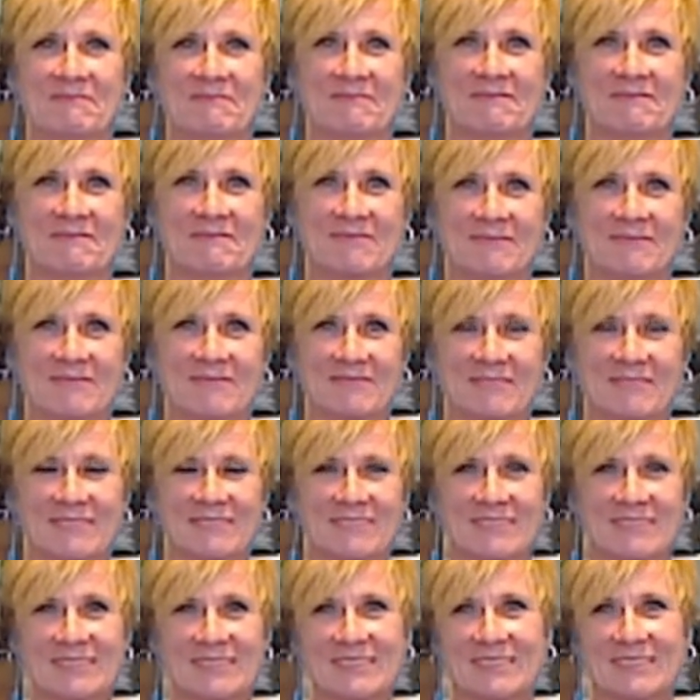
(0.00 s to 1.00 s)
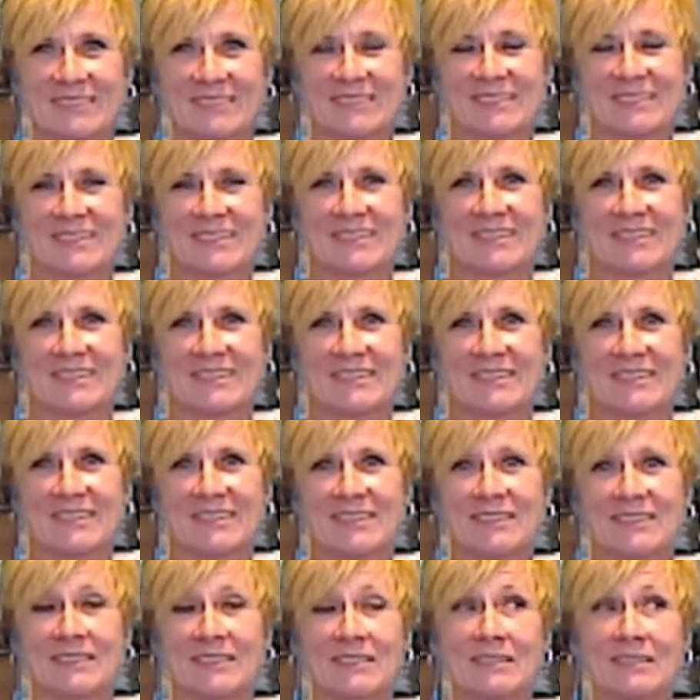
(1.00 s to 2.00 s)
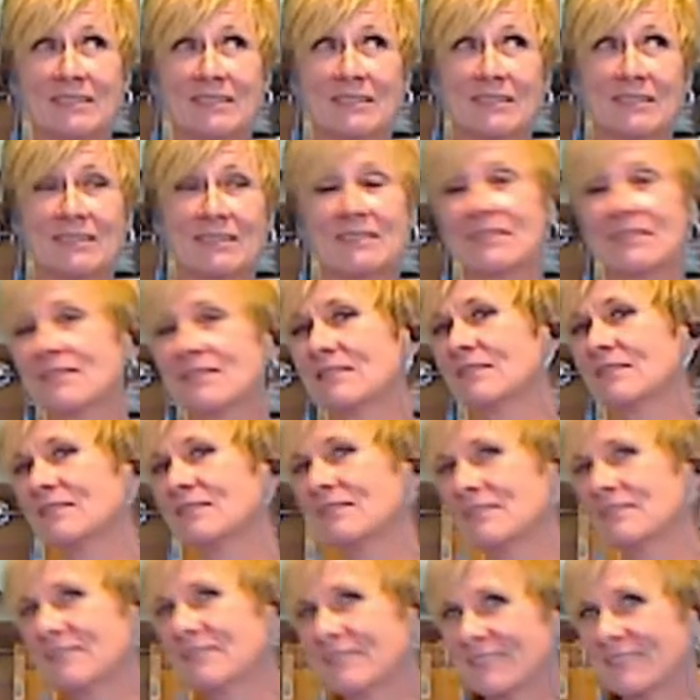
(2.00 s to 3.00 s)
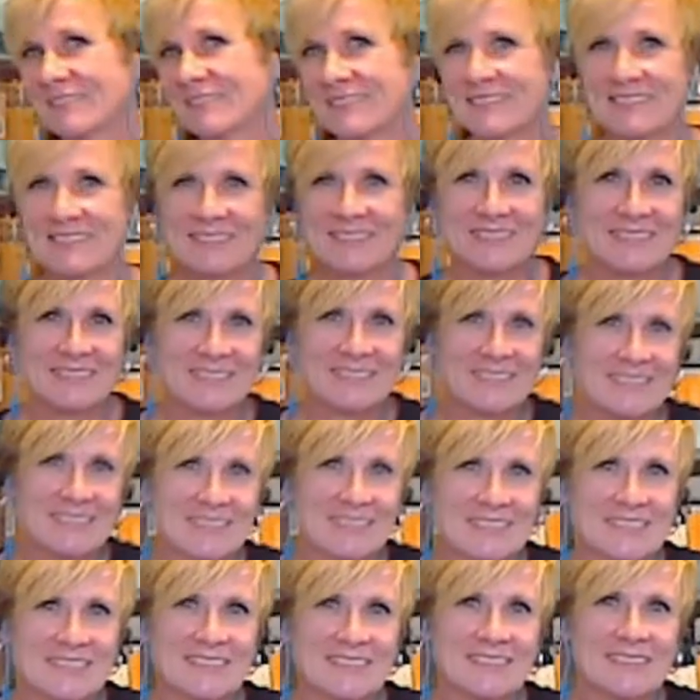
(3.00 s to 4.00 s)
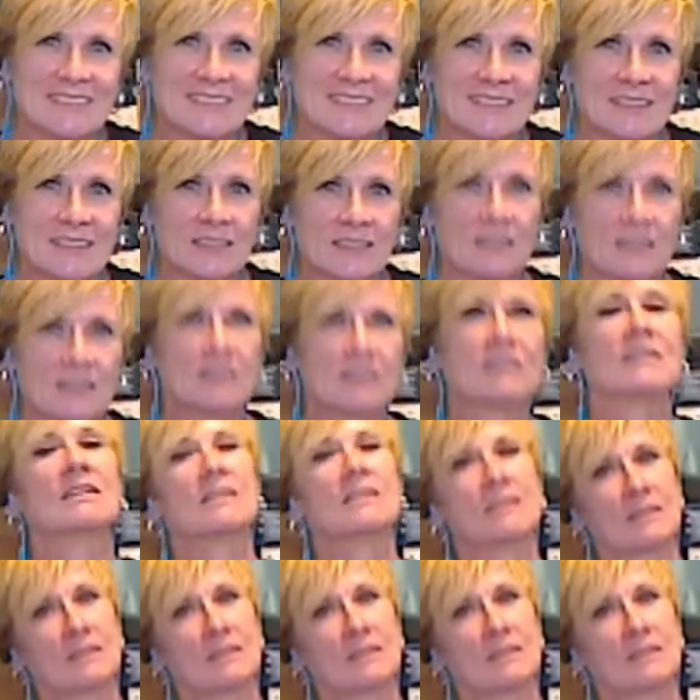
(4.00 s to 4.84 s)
This person isn't speaking.